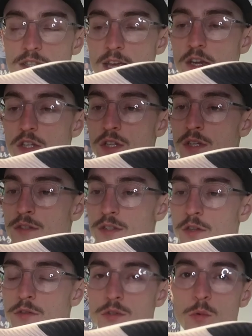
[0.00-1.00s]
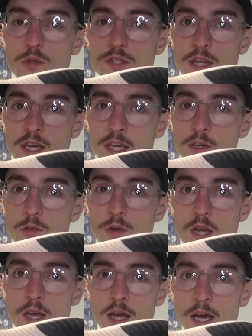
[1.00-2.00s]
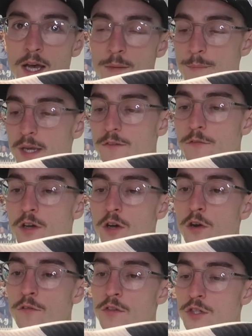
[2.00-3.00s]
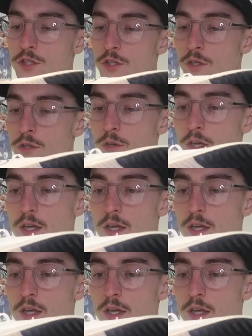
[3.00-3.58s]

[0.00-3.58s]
section, so towards the heel, uh, midfoot of the shoe.